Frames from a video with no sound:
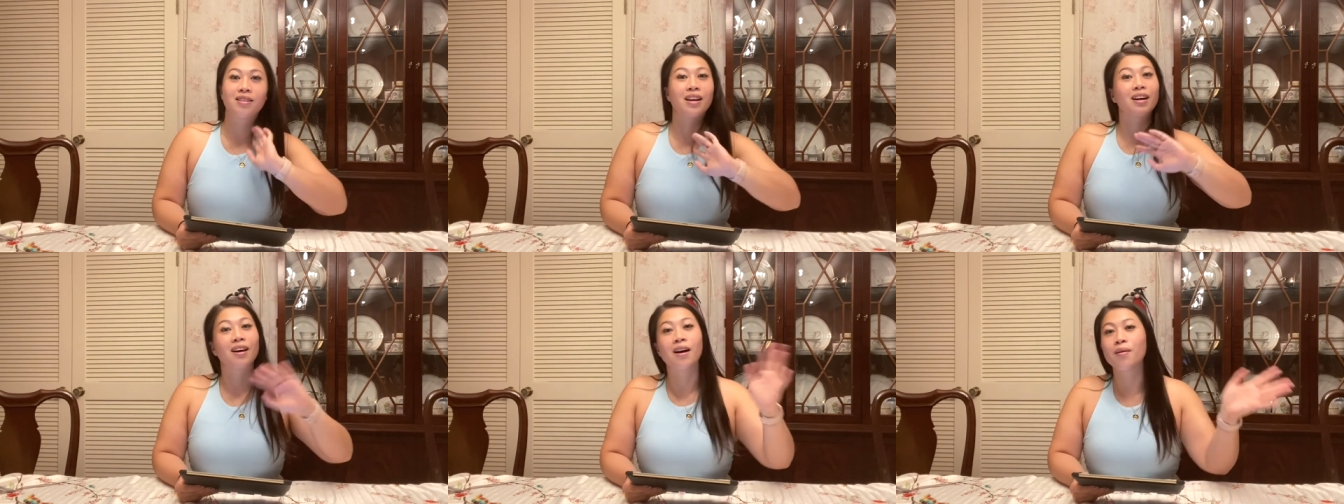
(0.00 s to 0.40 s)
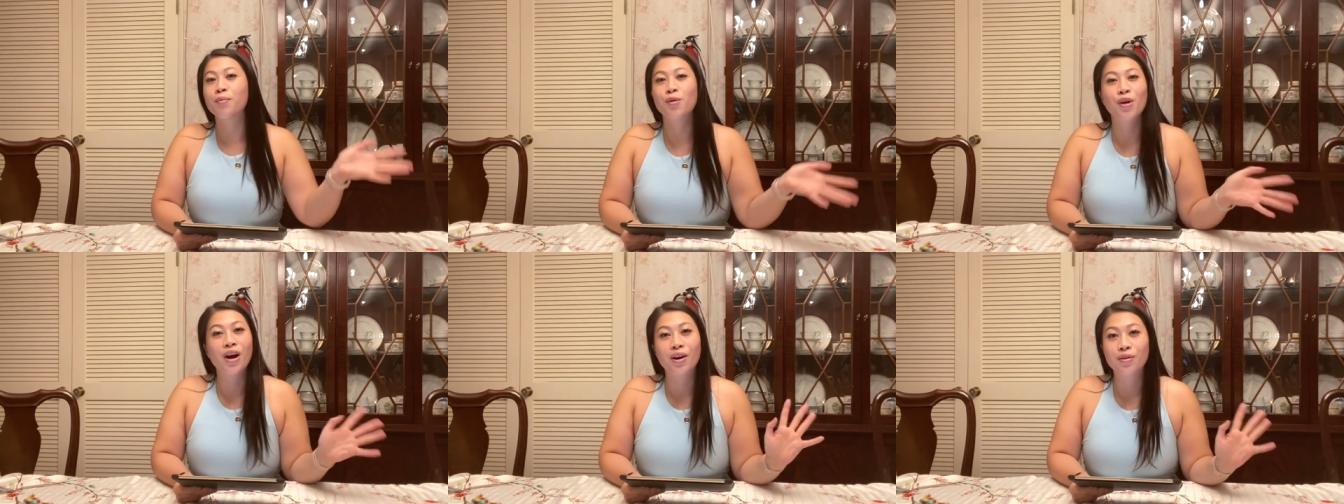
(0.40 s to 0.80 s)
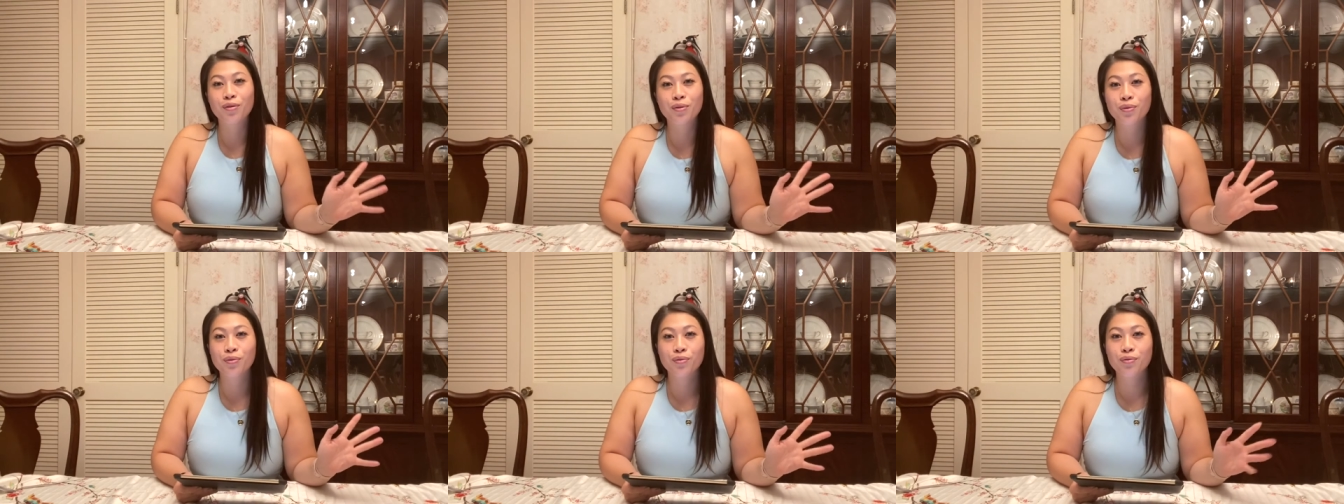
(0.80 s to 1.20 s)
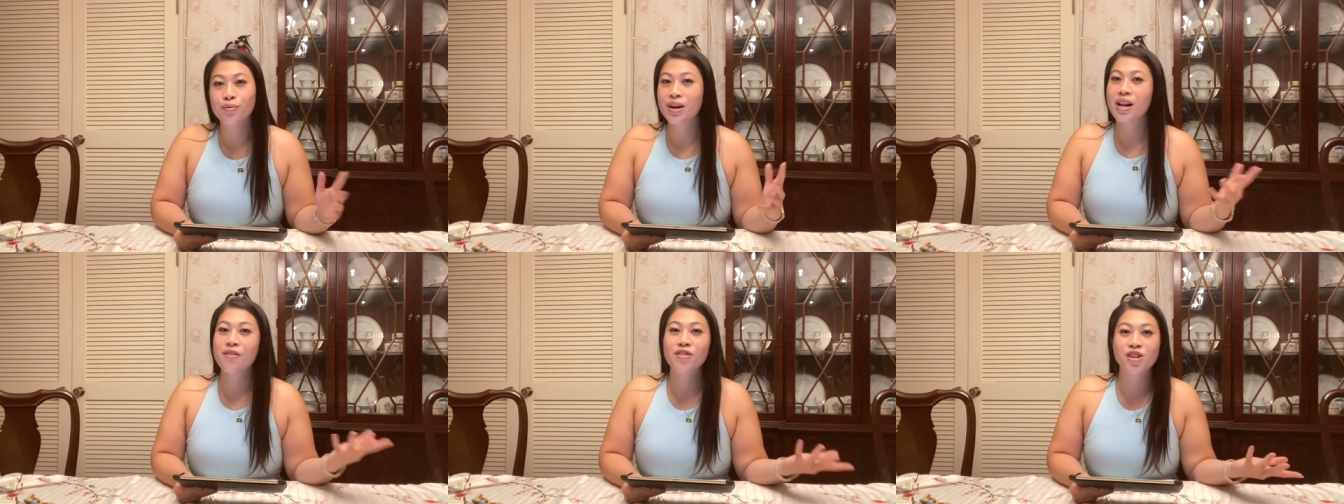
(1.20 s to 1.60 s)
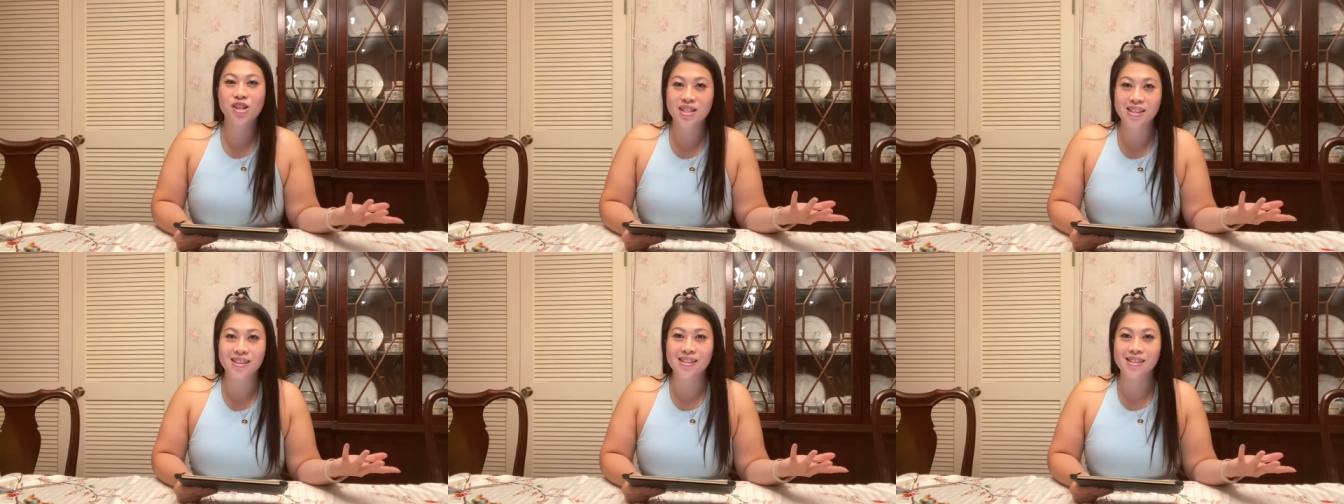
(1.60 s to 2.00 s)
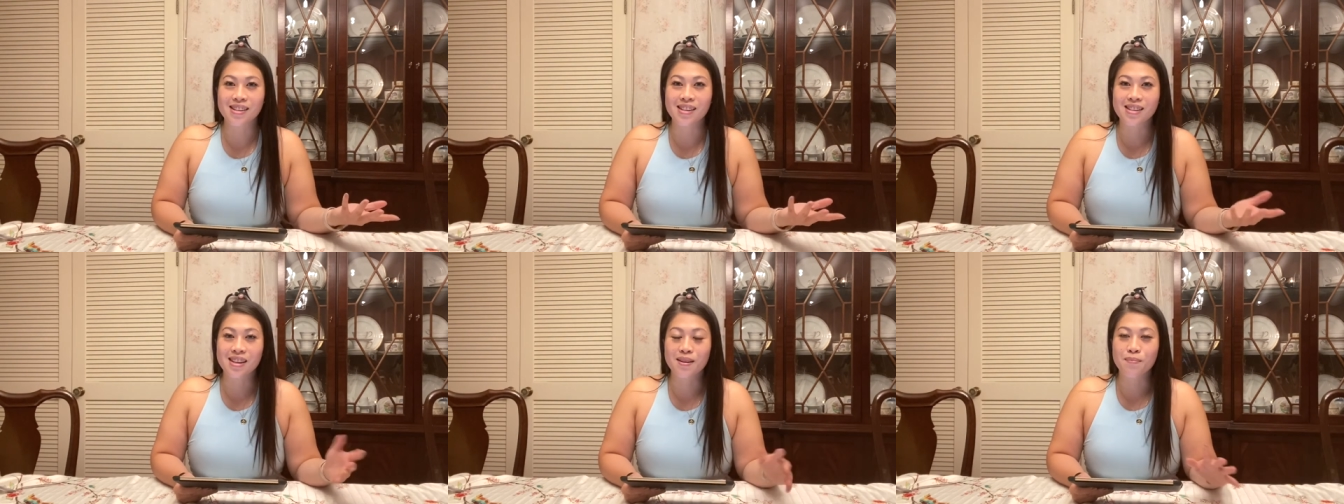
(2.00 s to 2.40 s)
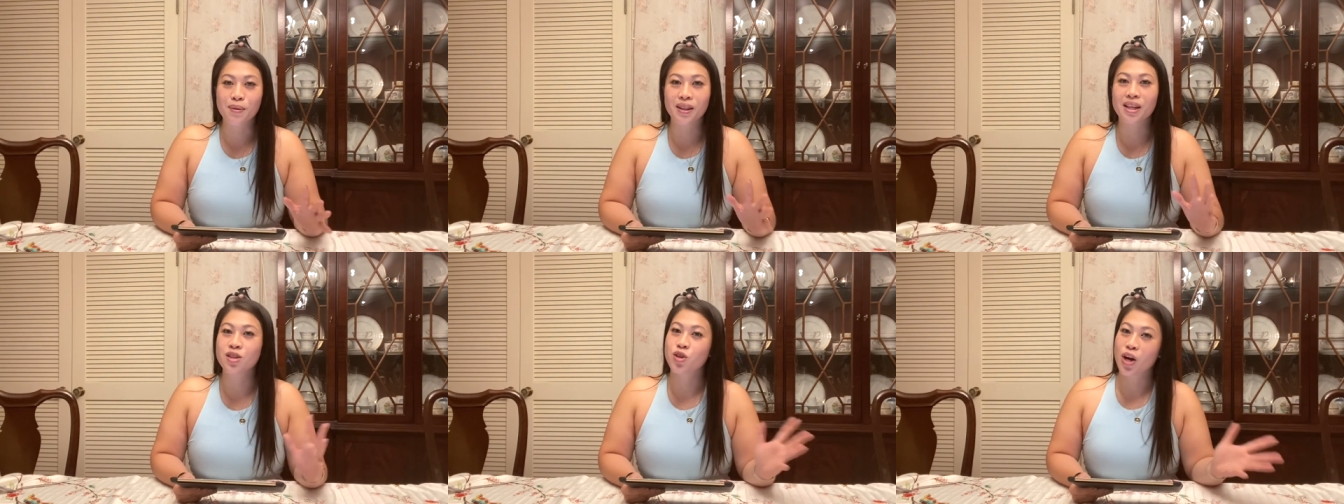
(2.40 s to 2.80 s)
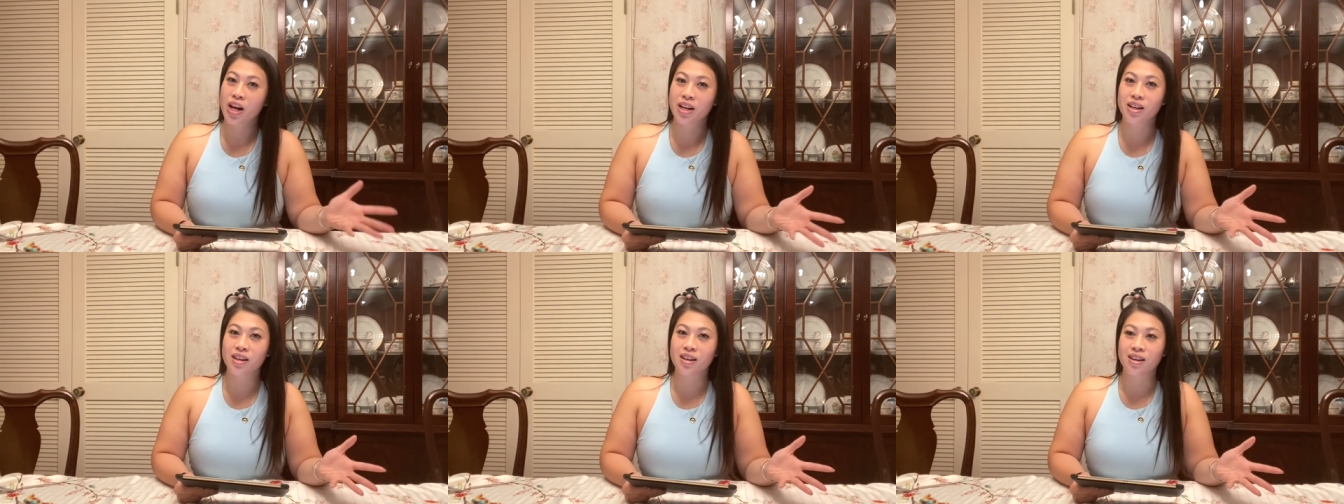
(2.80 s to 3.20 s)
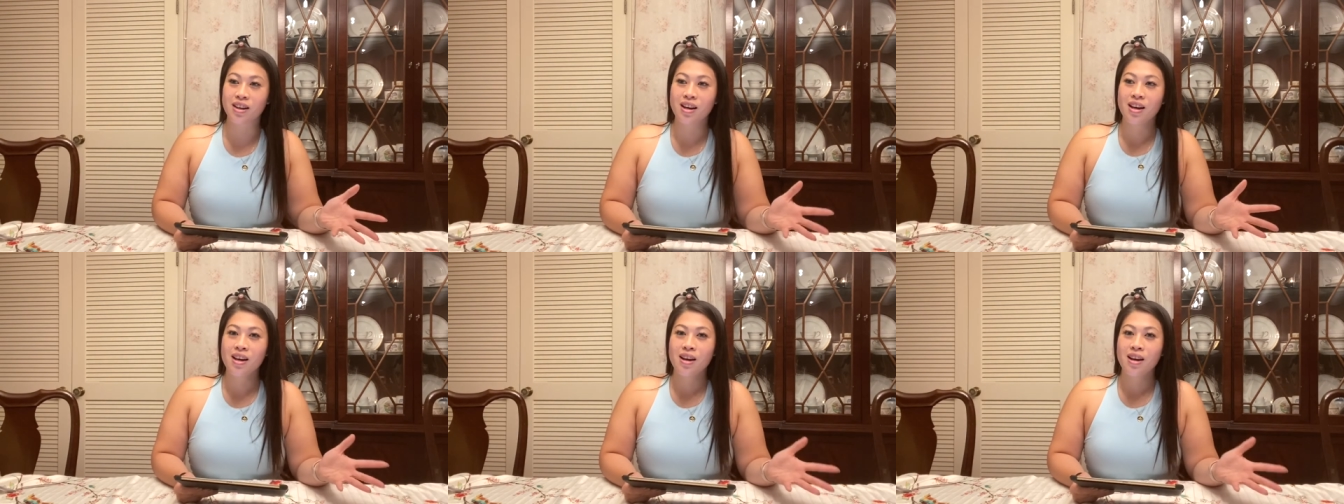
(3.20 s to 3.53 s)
that come around whenever it's in season, but they try to,